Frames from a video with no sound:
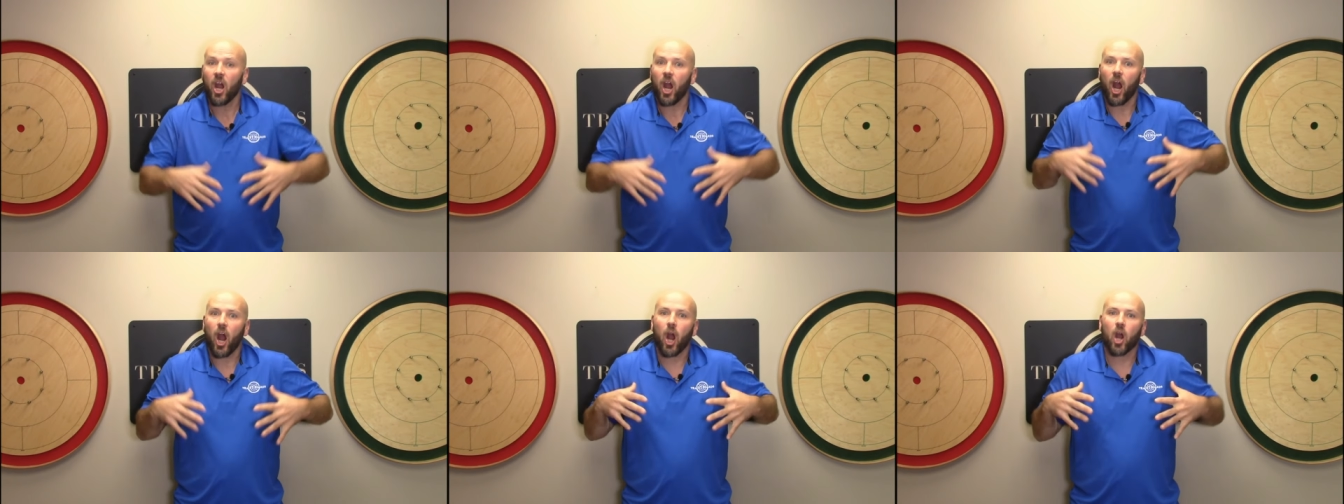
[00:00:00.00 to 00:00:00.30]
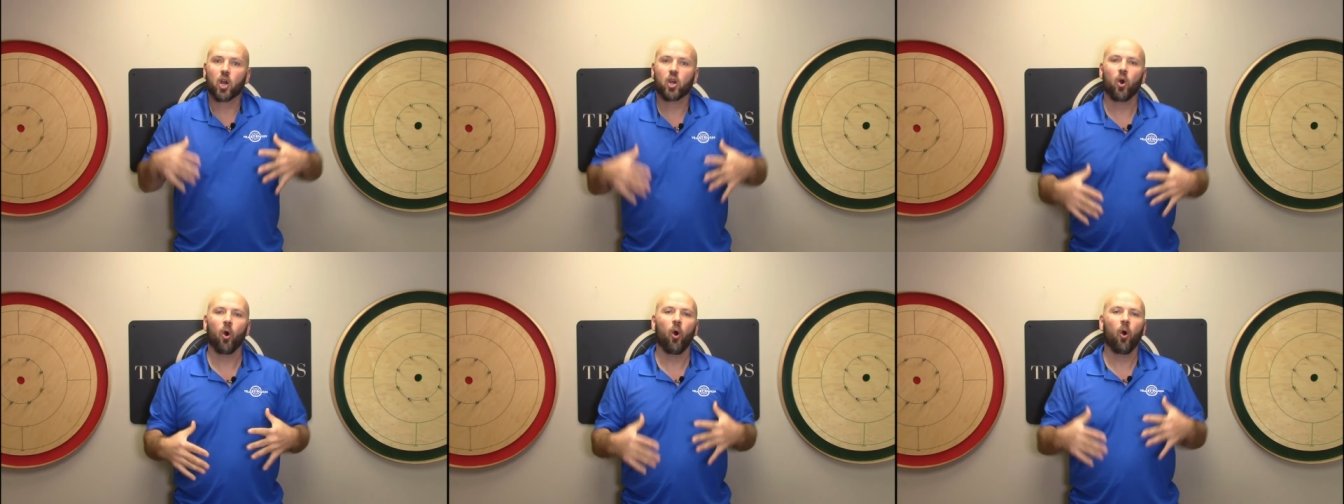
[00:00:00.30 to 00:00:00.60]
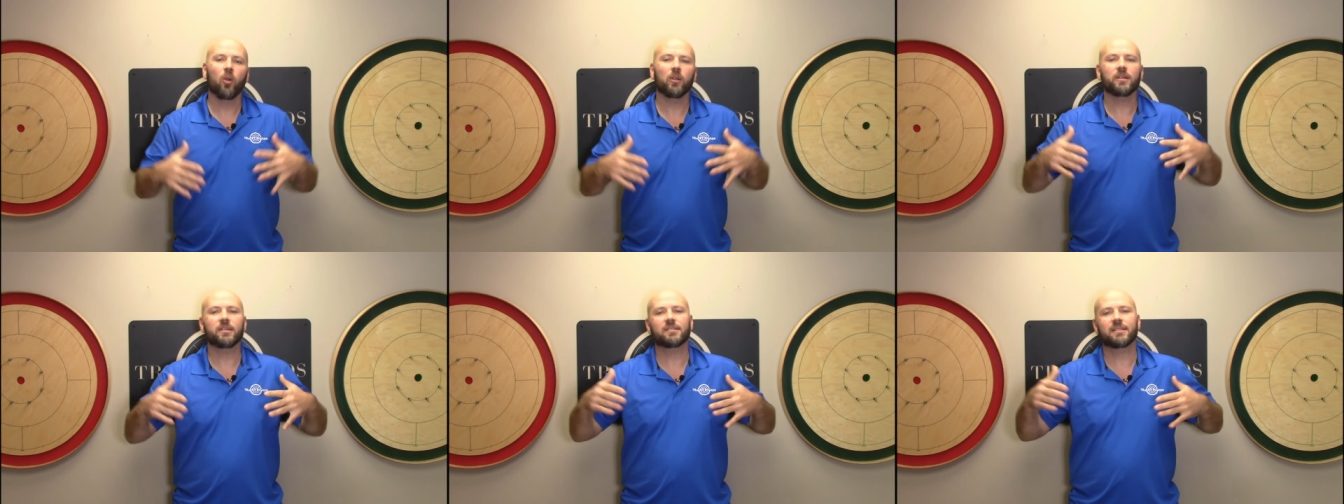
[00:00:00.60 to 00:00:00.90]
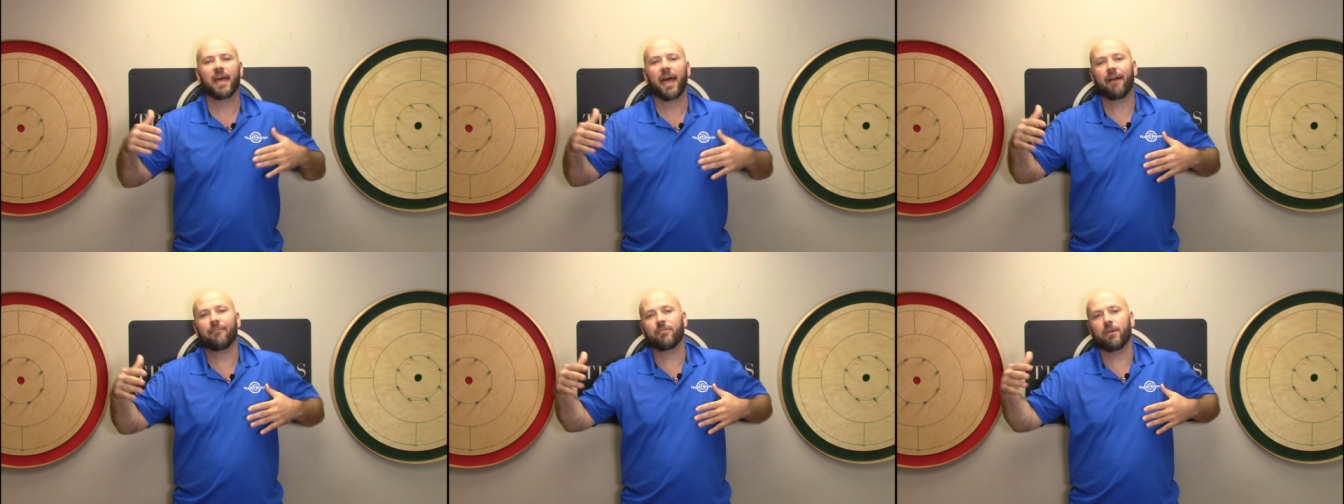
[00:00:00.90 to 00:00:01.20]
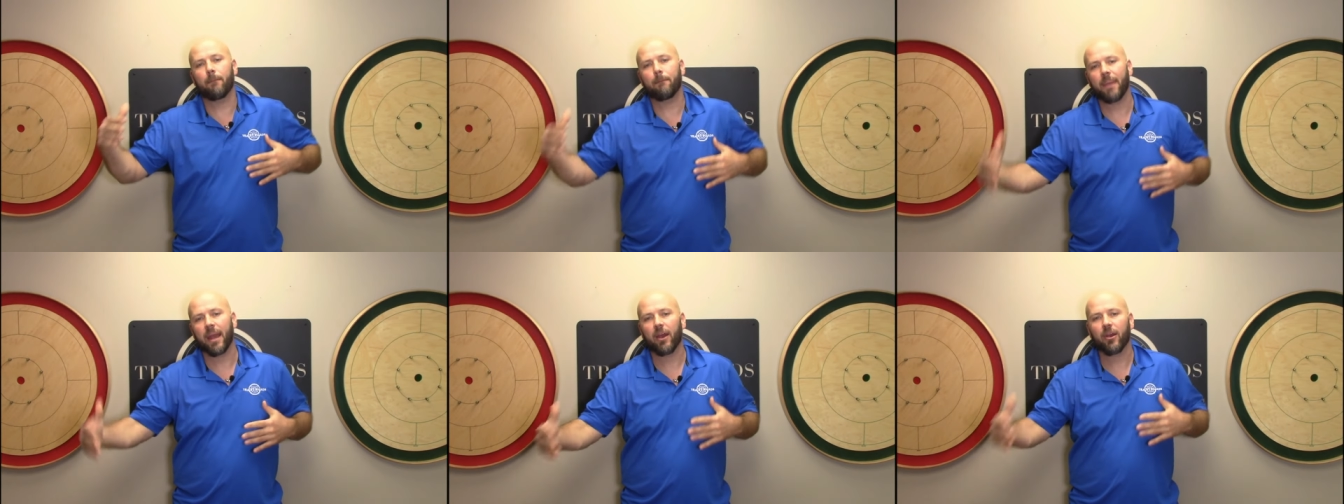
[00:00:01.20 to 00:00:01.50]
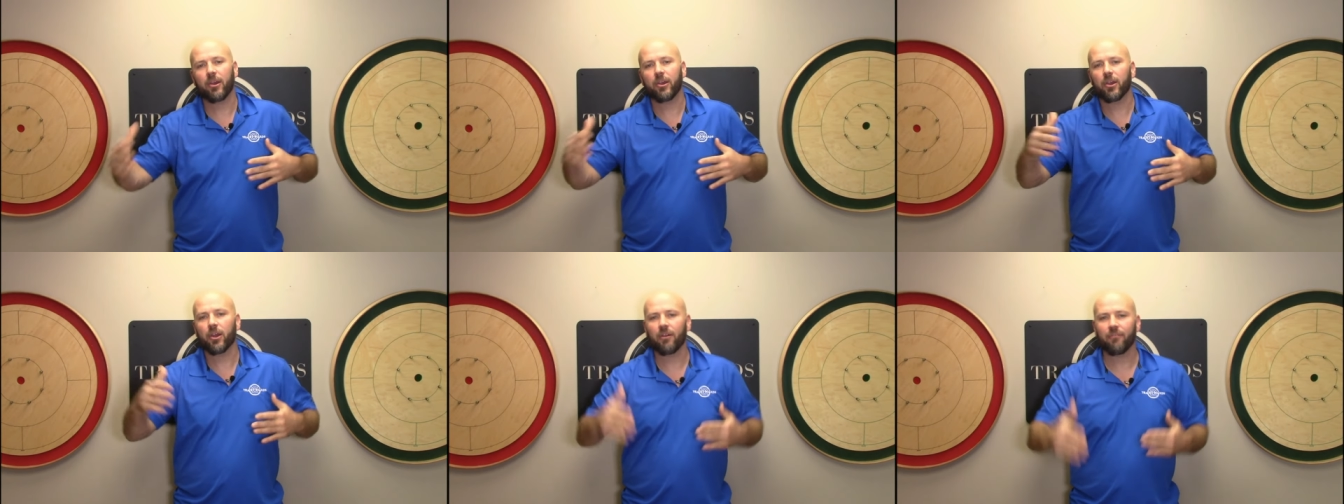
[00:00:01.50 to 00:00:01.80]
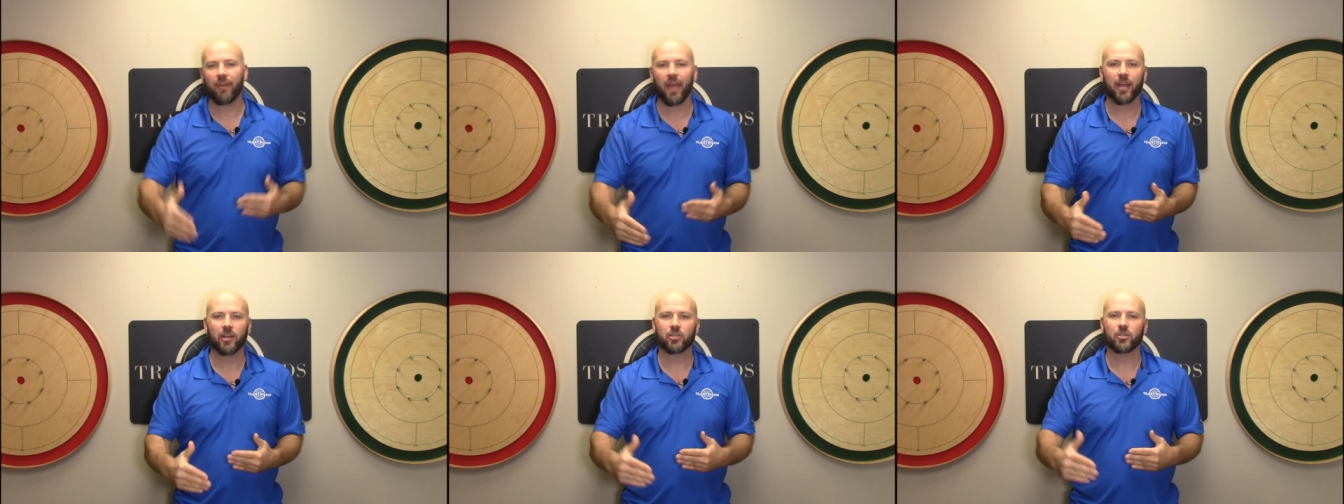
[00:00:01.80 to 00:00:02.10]
Our goal is to have the barrier
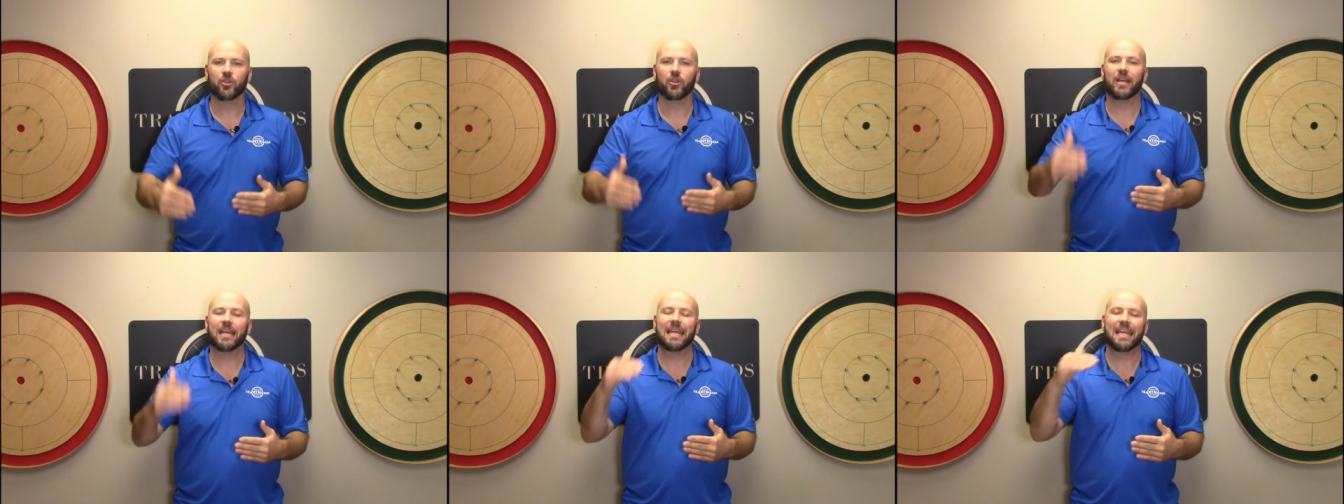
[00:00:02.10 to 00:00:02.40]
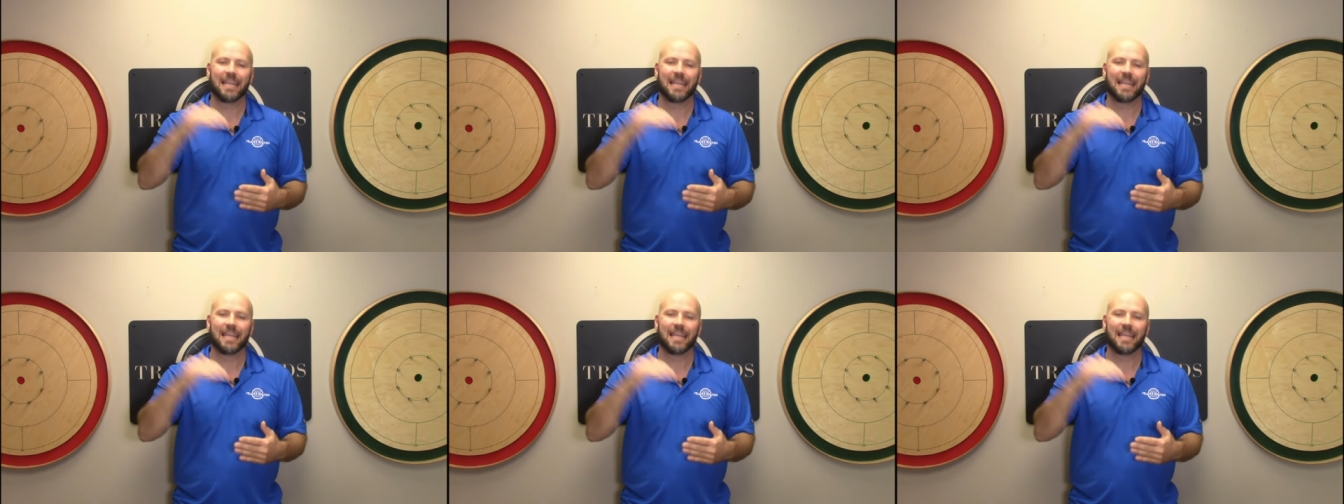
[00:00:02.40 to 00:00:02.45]
of entry